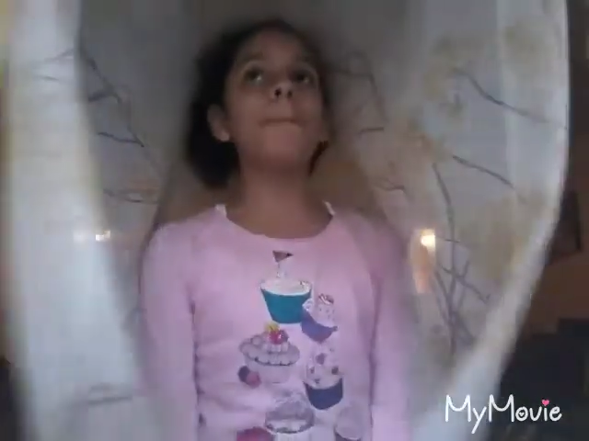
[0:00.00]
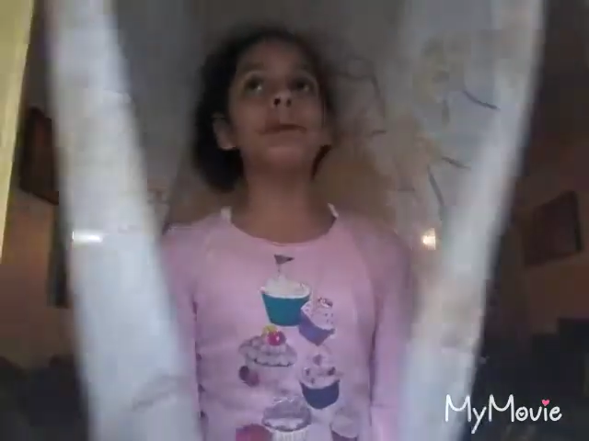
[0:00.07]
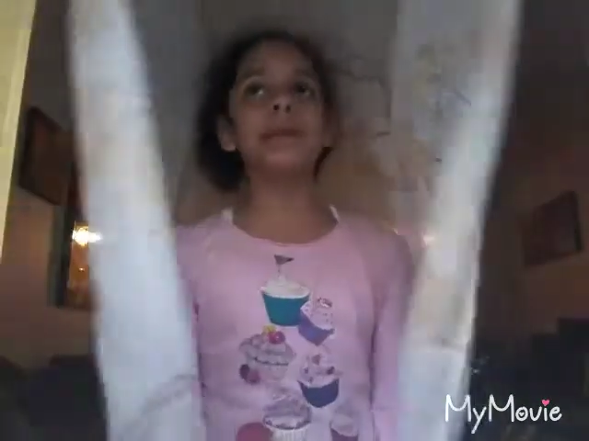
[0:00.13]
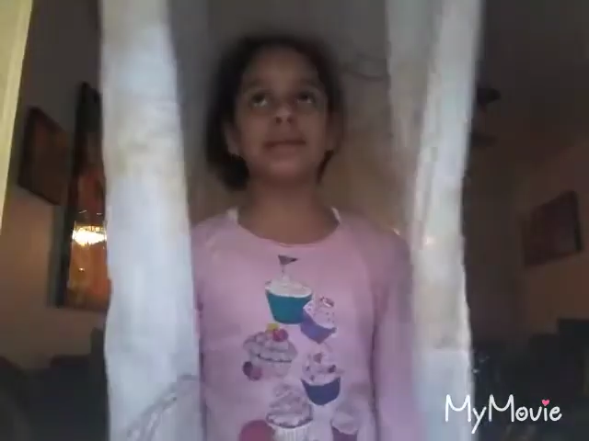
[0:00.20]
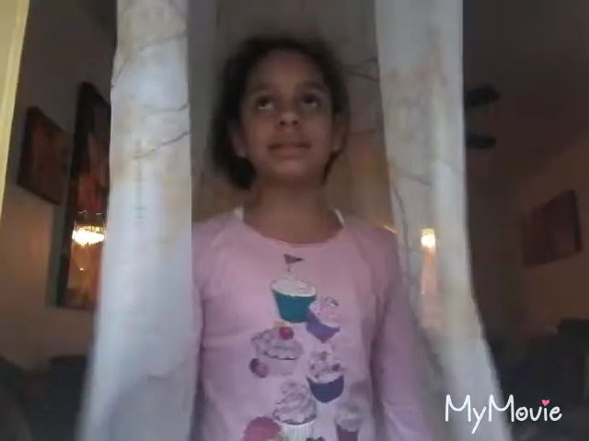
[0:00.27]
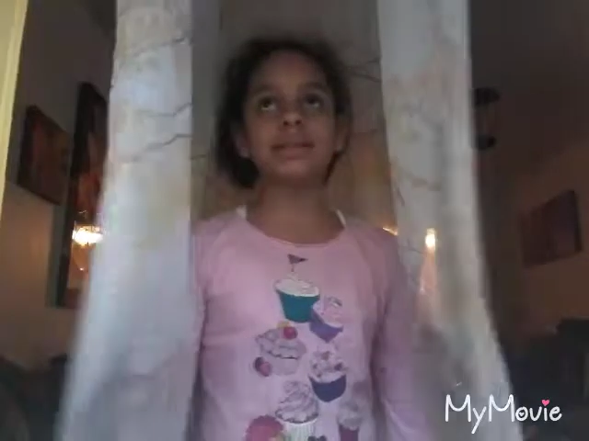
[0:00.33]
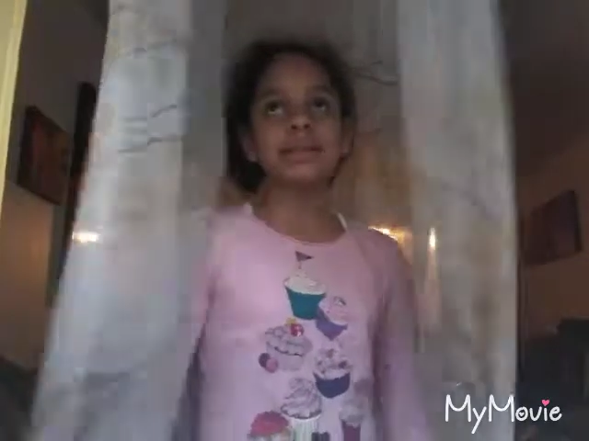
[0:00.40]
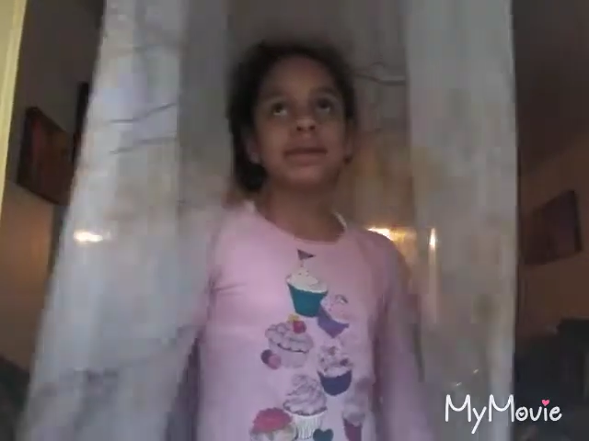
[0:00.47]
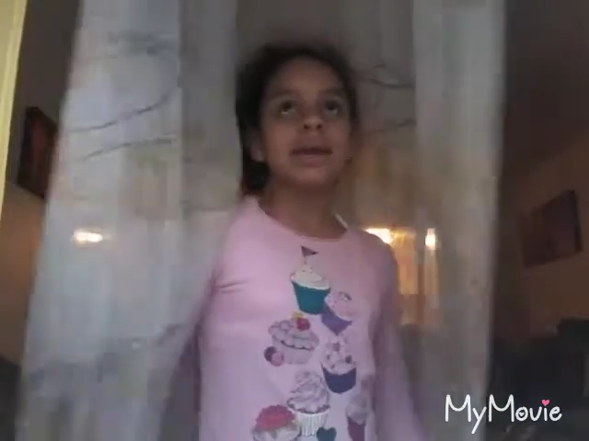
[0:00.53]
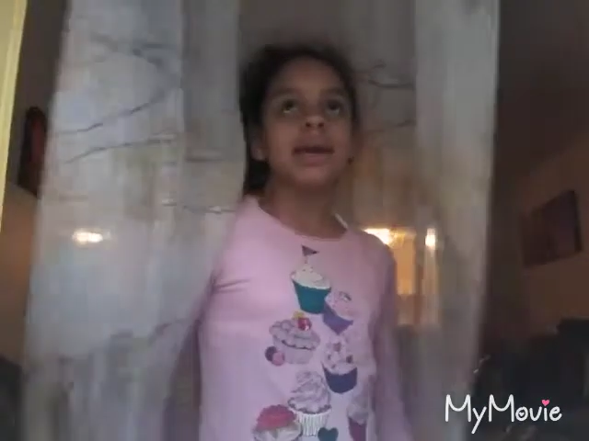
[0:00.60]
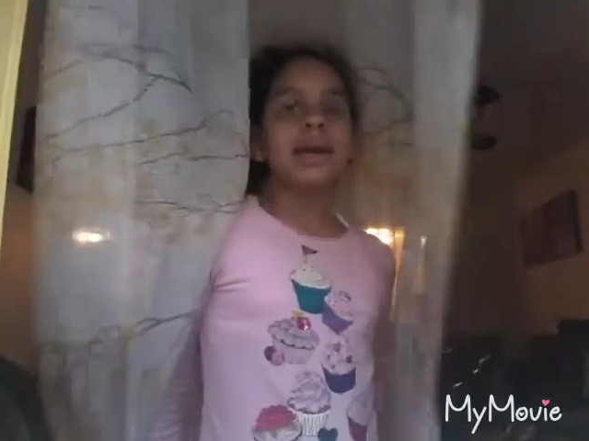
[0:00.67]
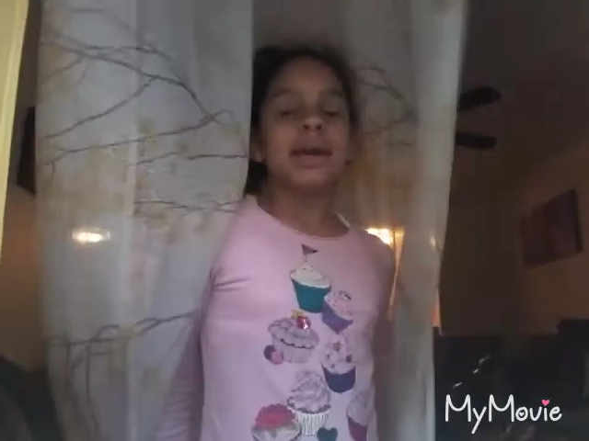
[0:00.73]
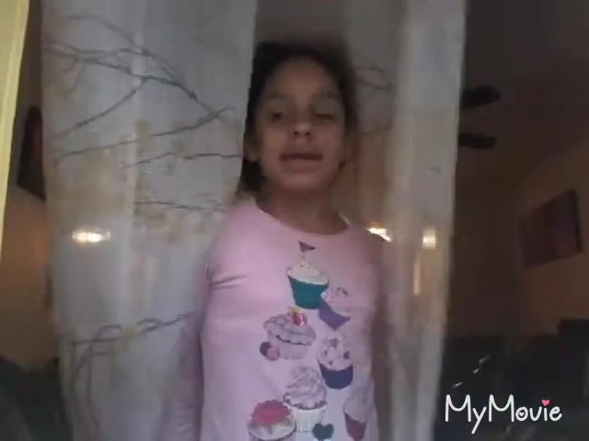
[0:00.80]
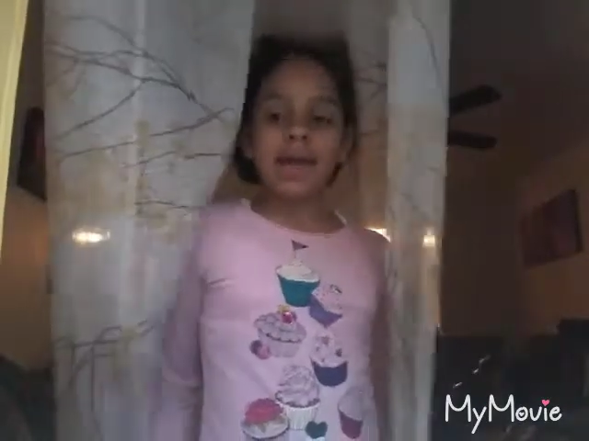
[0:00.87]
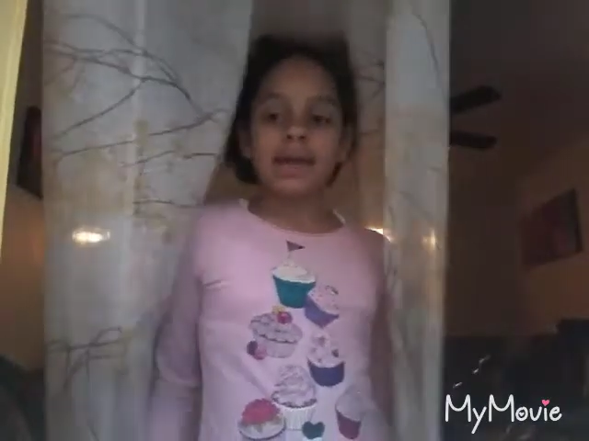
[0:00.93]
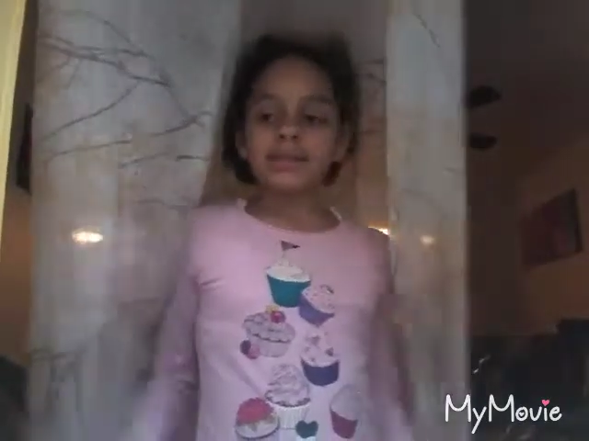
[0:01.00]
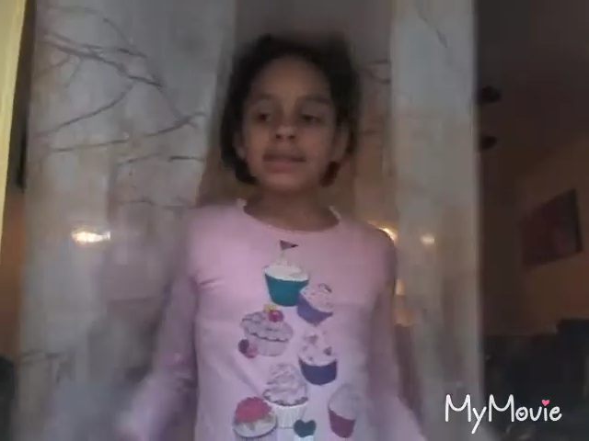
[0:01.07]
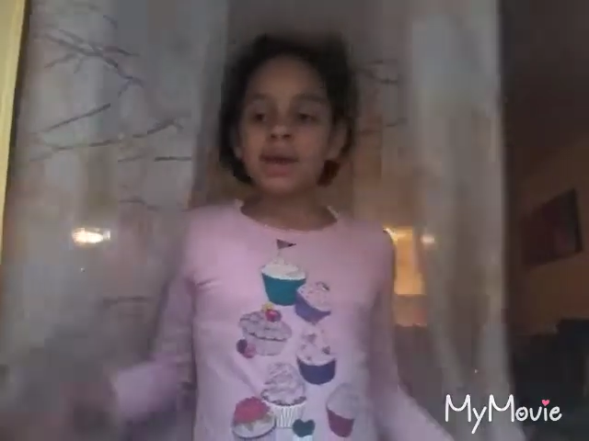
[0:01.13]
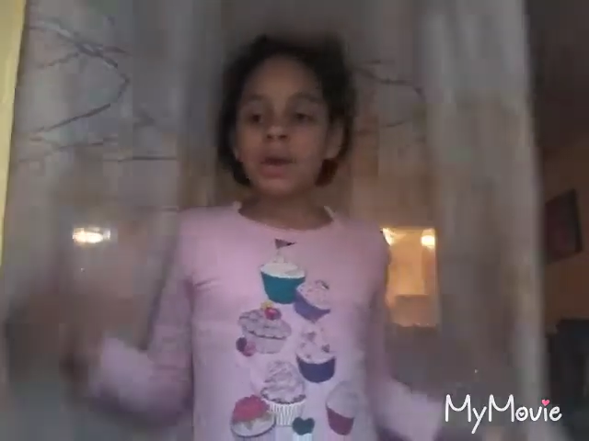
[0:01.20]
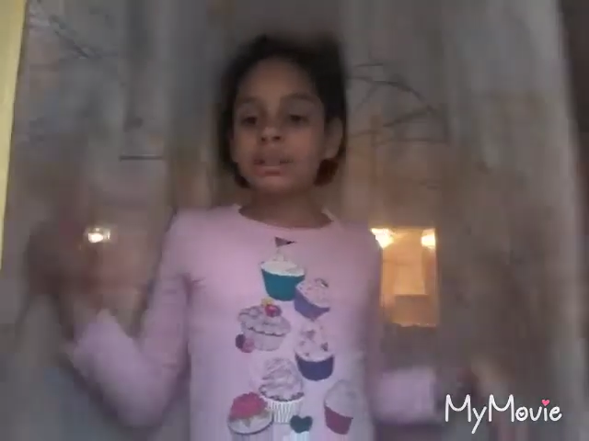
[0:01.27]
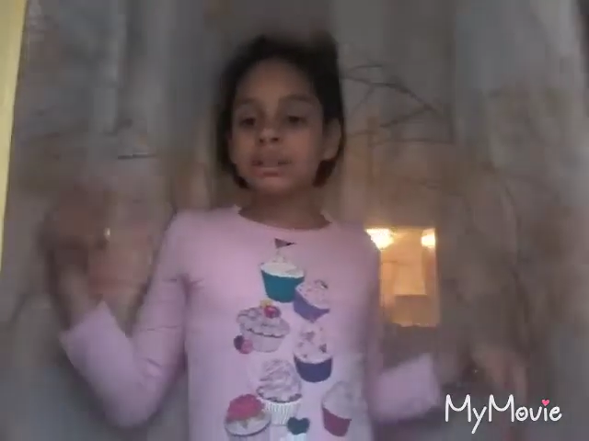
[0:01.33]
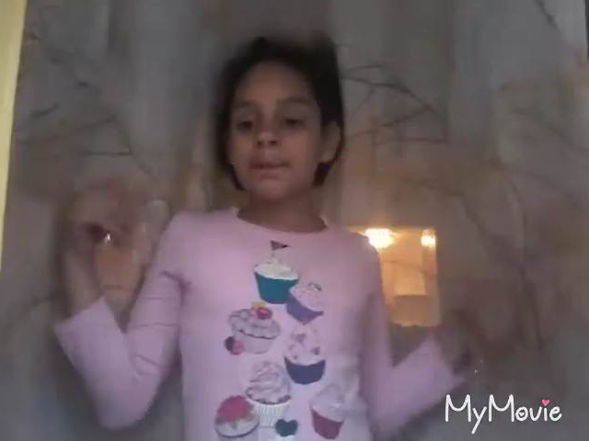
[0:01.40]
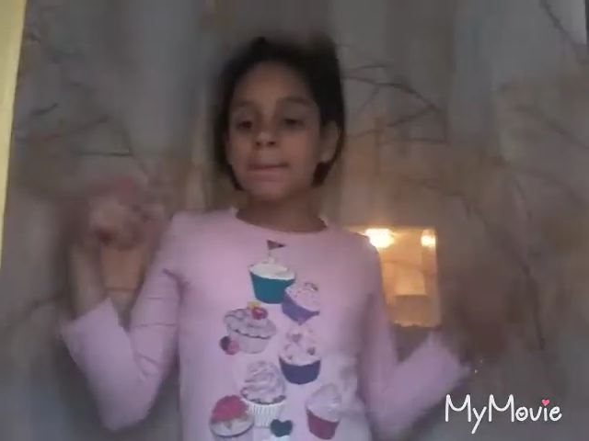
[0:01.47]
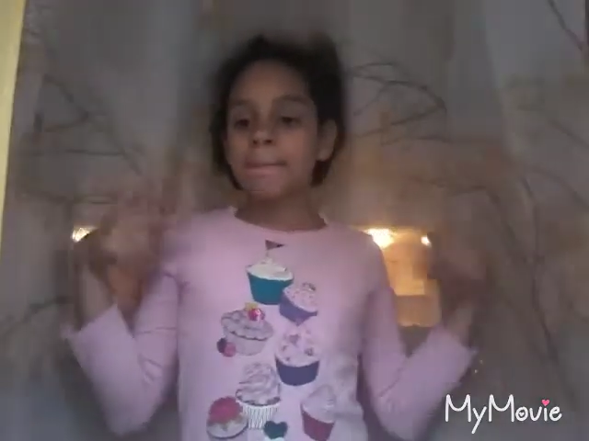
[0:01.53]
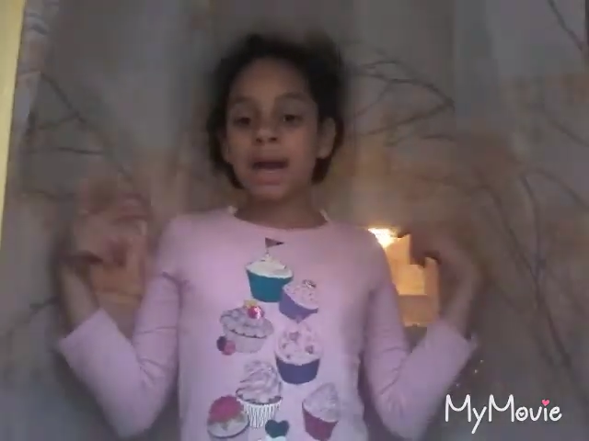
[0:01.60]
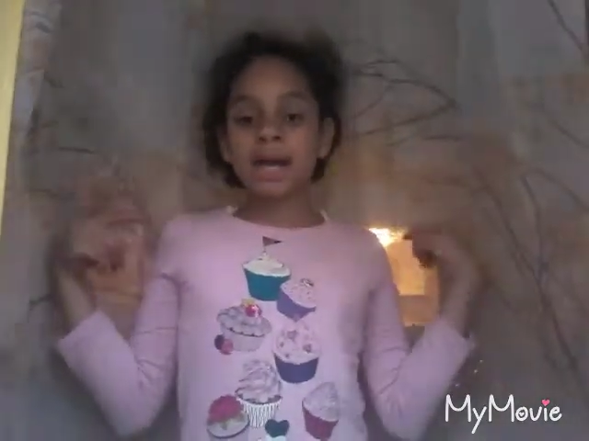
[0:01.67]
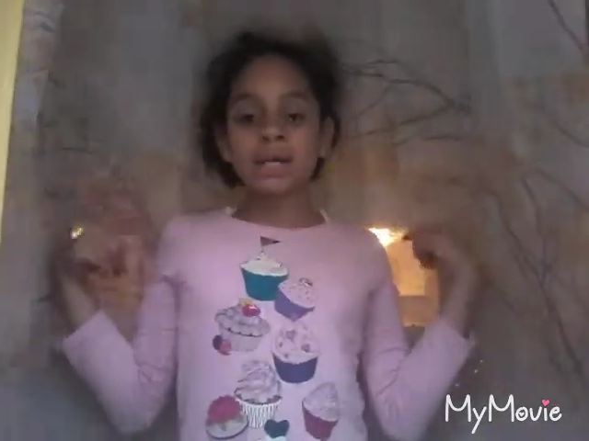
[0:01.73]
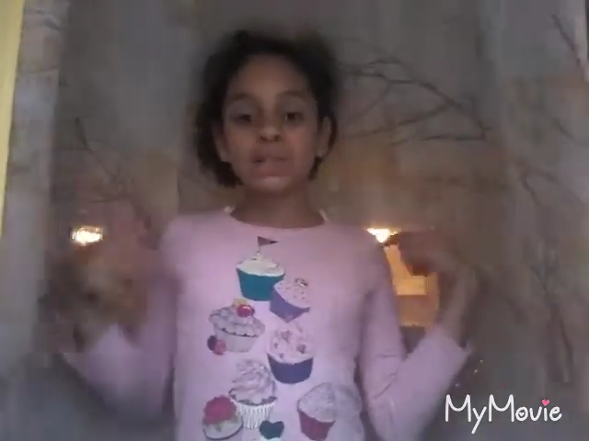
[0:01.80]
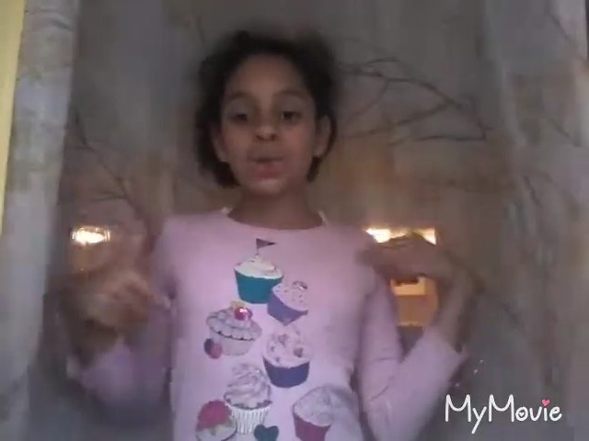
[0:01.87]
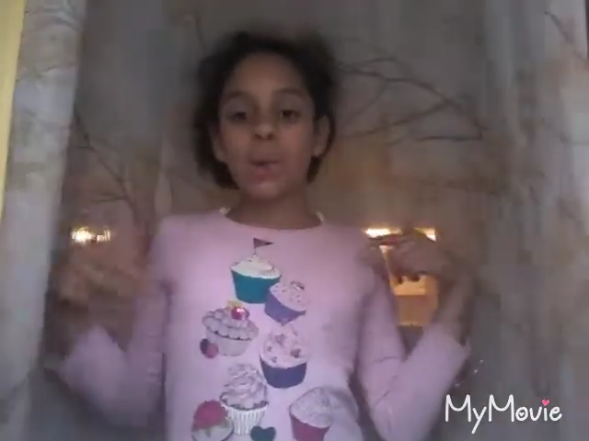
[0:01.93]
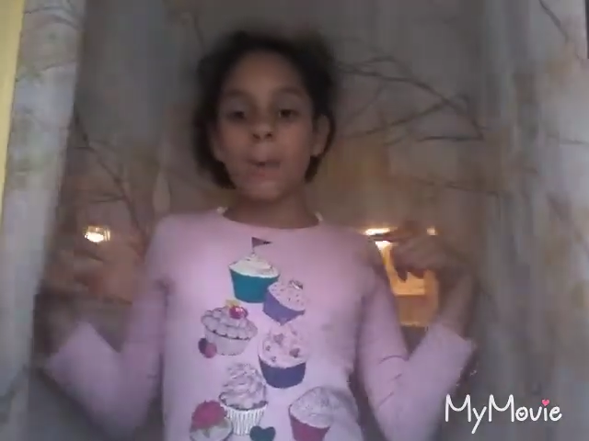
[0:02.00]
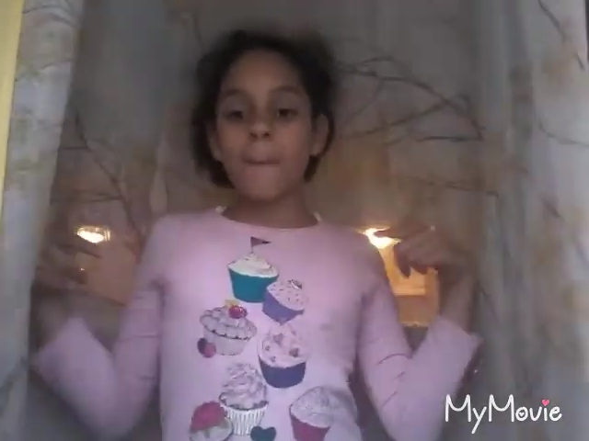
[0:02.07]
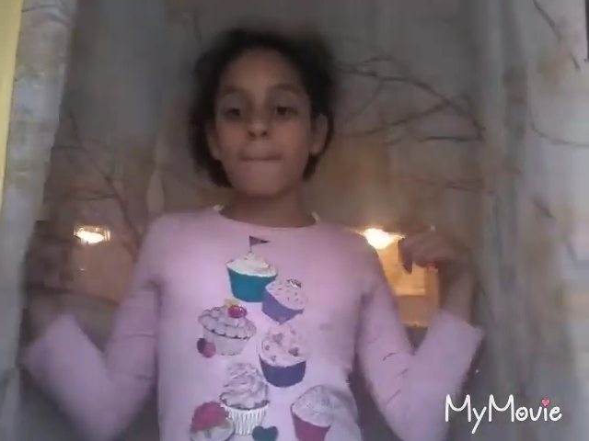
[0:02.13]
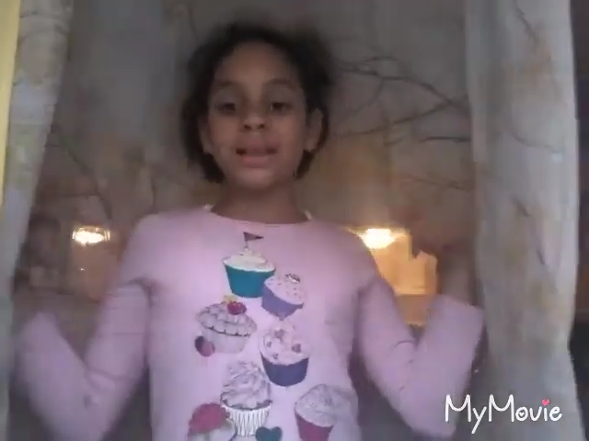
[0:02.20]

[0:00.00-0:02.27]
But yeah, if they go to my school,